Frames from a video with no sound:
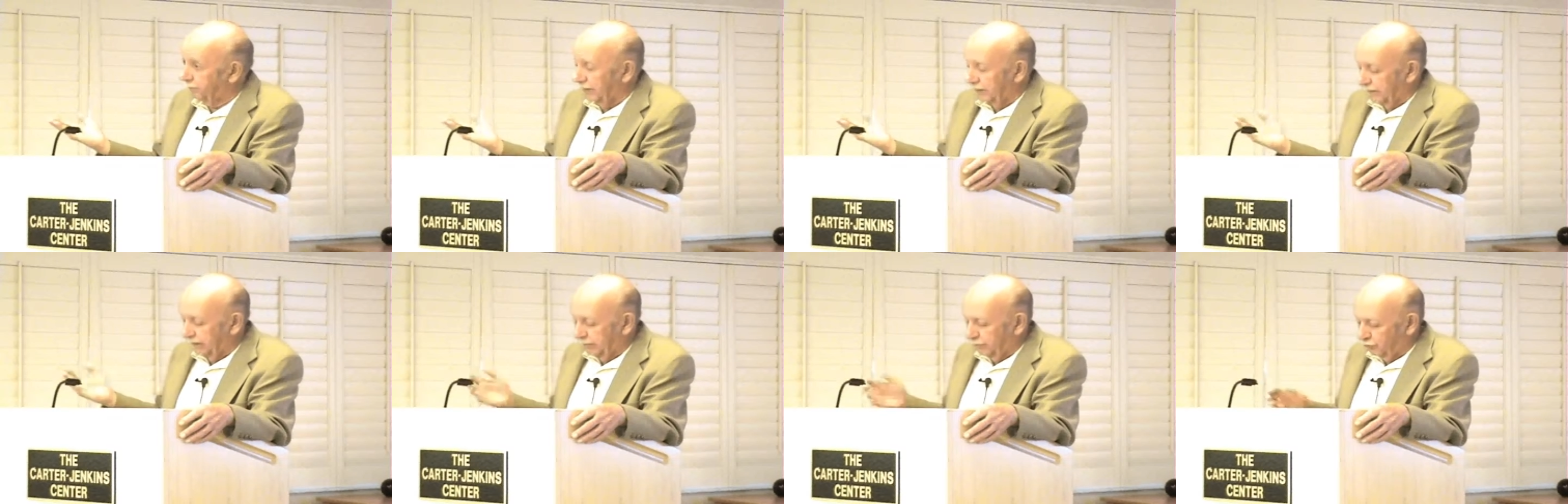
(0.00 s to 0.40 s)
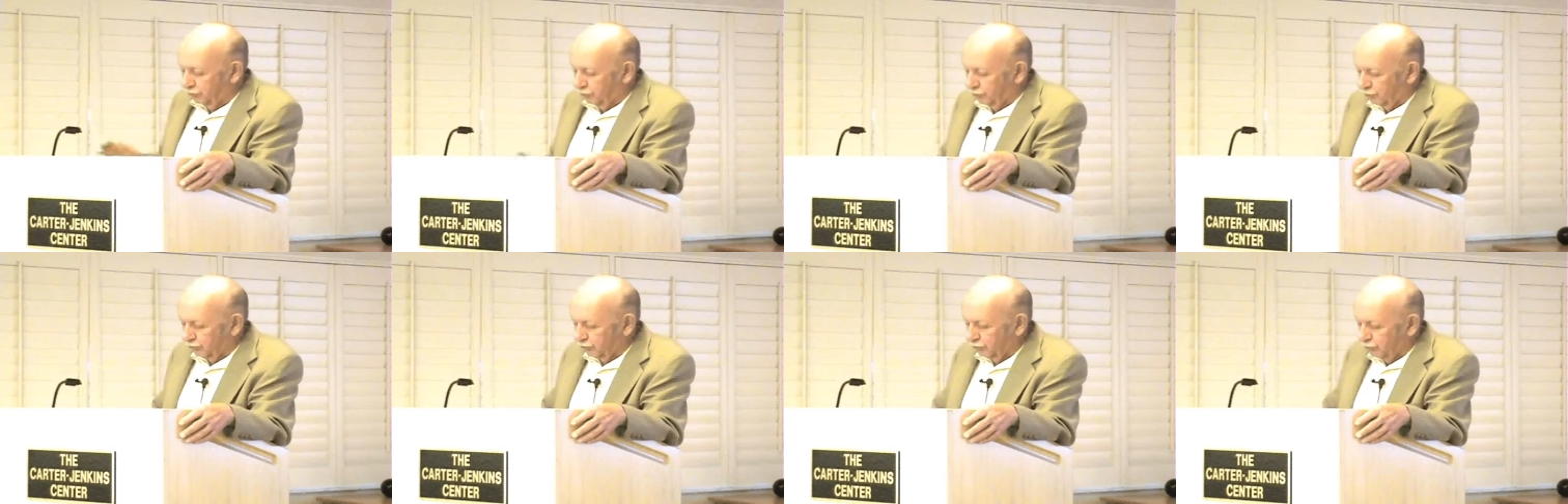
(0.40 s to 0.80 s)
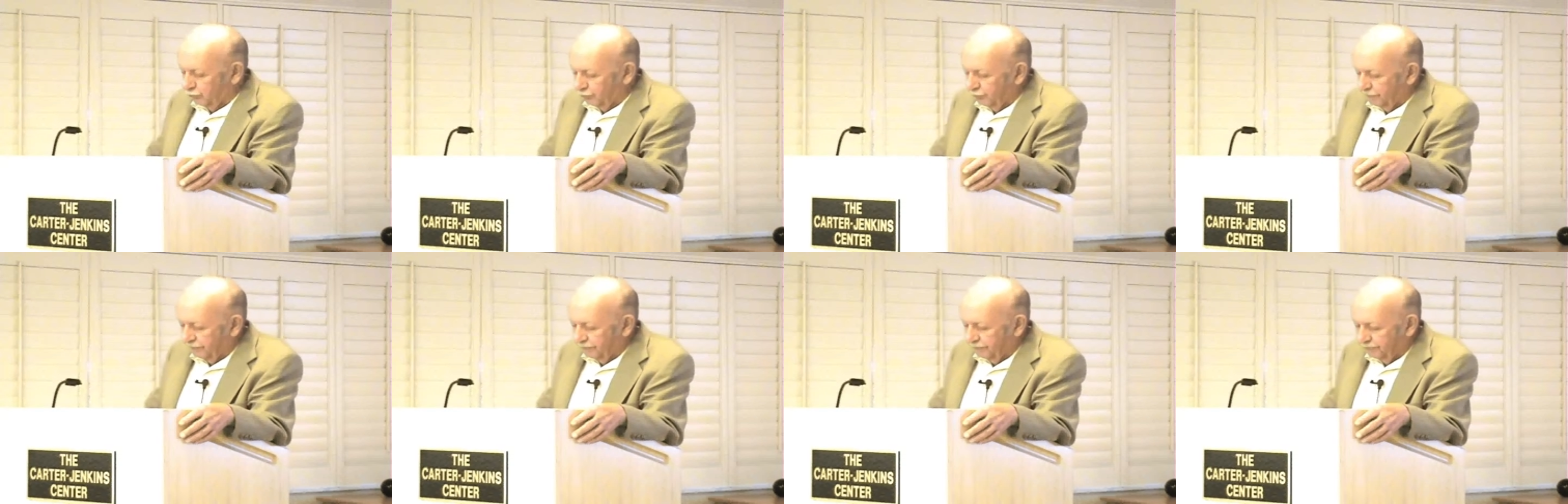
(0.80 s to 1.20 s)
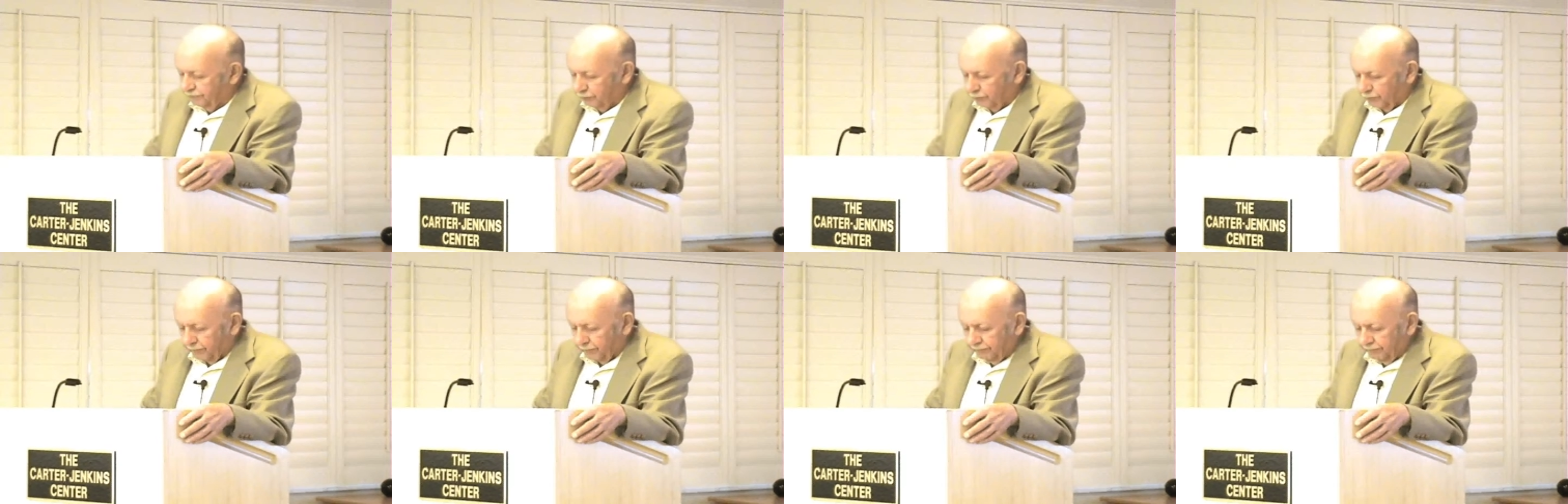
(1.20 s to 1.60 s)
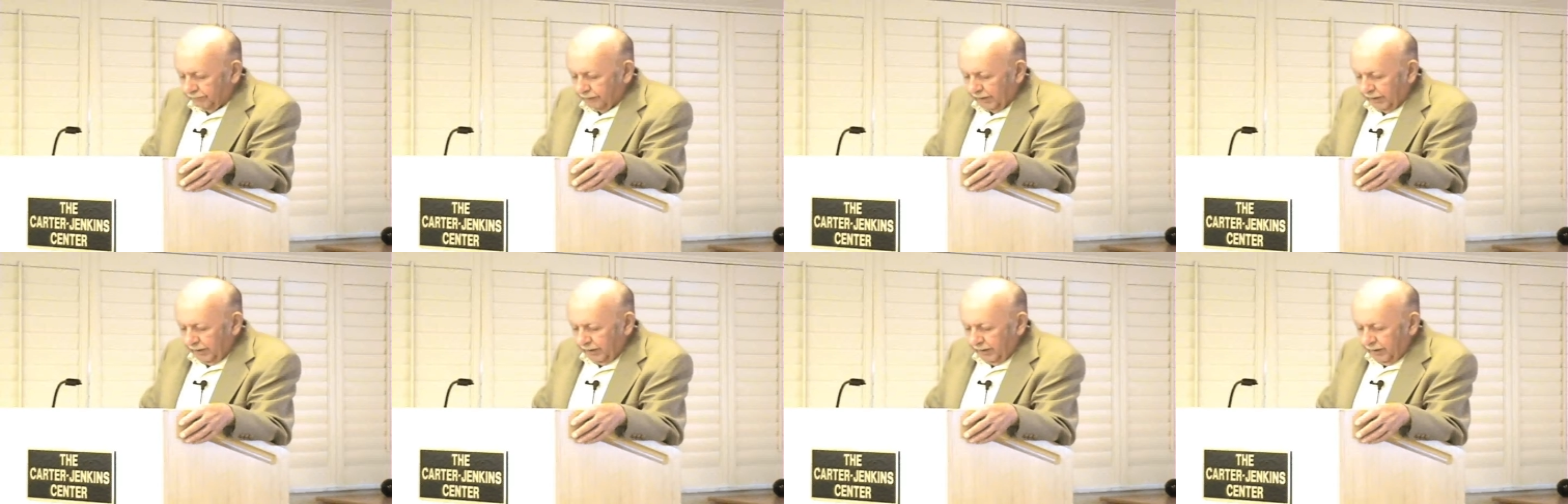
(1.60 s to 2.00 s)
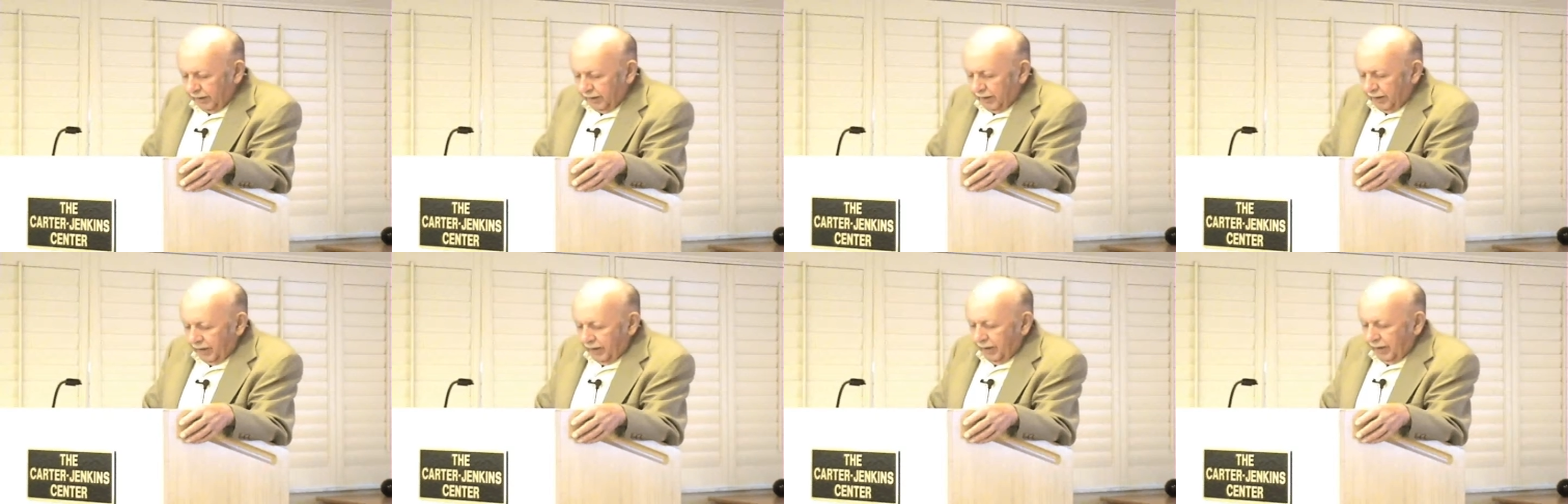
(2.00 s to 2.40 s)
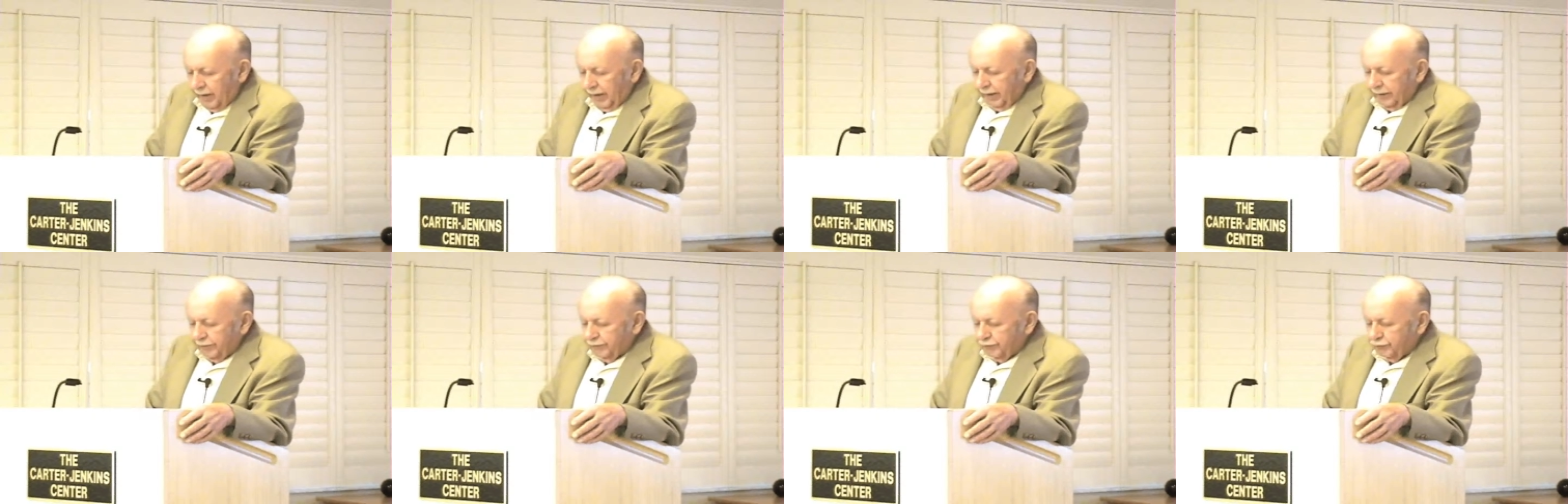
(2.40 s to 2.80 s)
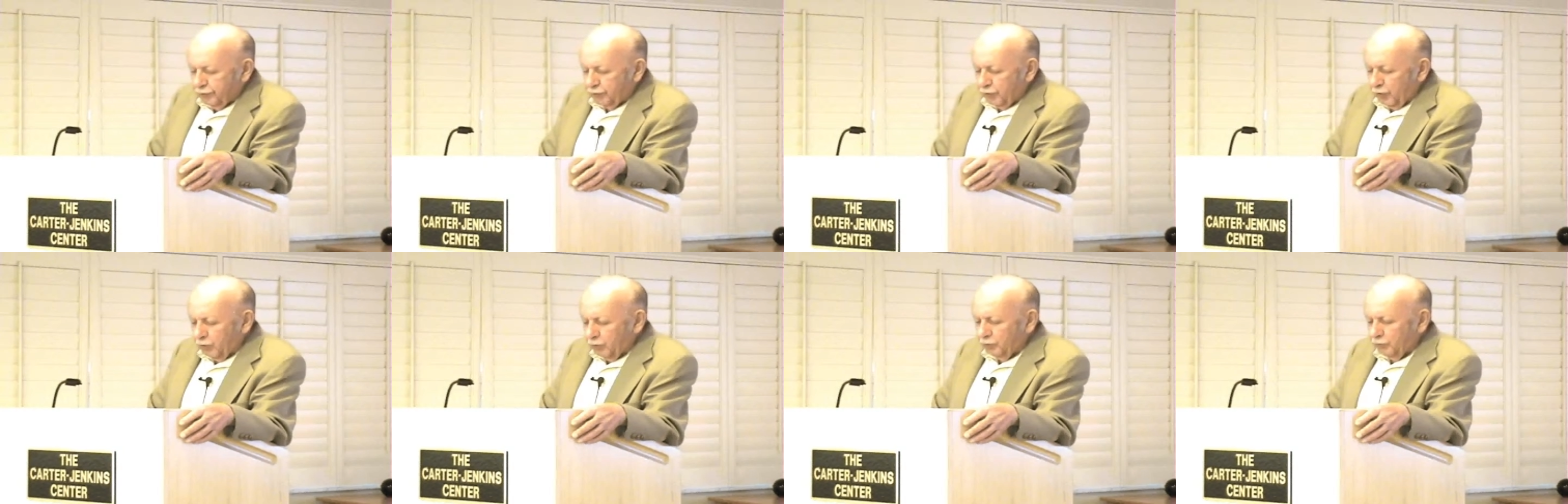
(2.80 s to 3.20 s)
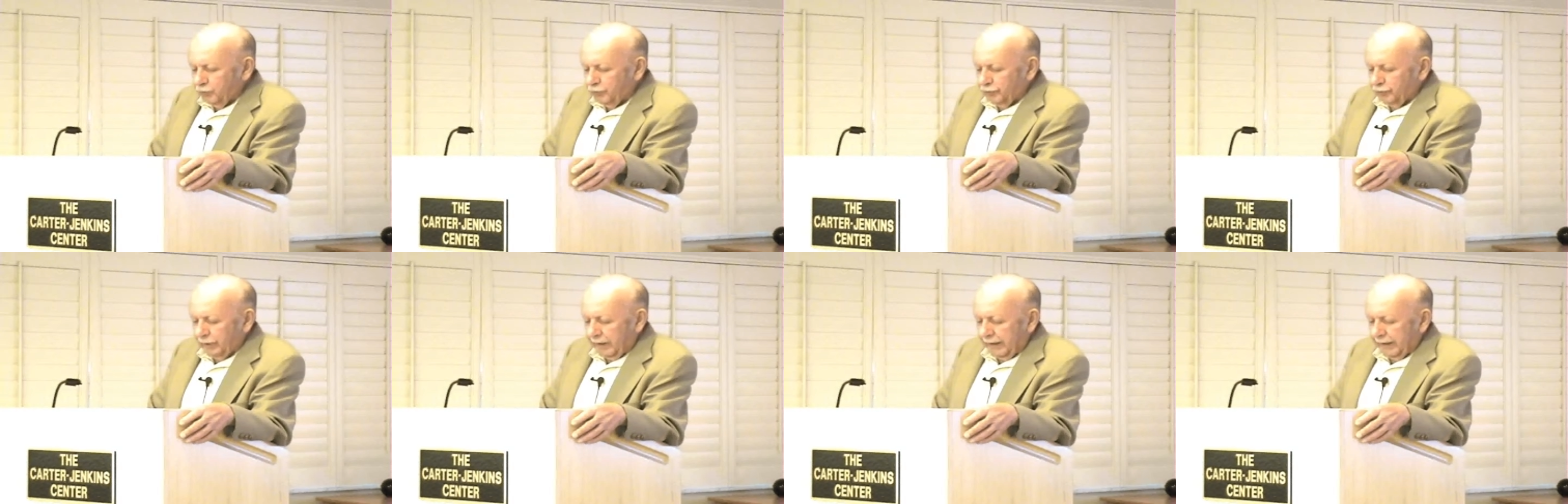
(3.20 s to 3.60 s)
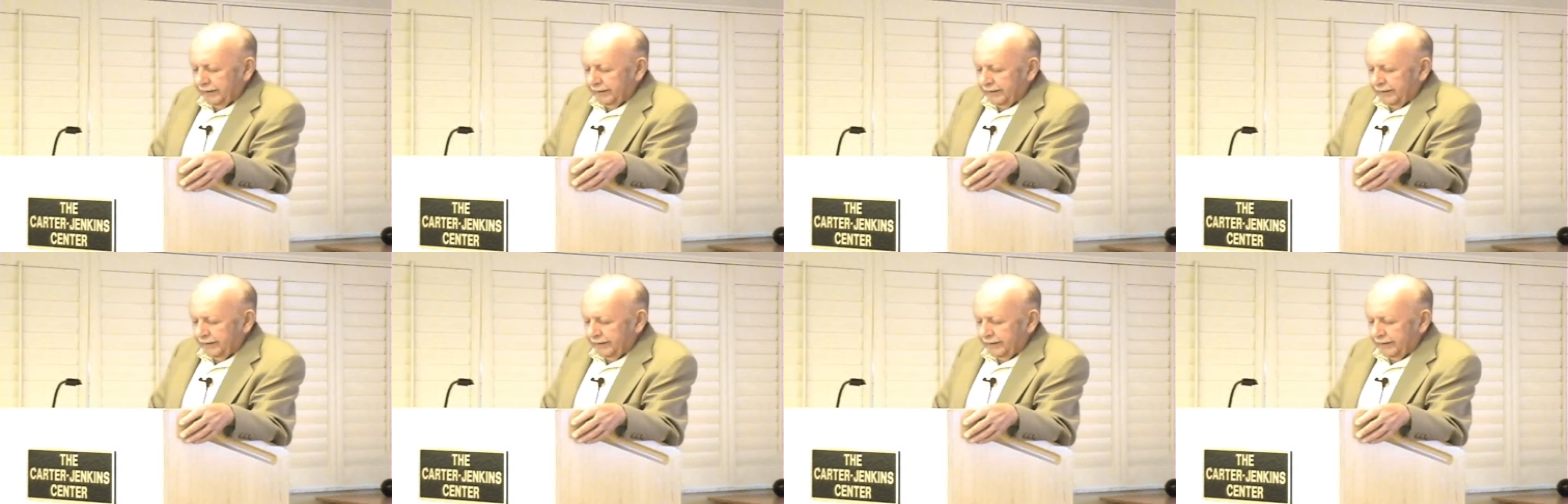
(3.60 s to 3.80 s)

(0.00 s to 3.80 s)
been able to do before. He shows an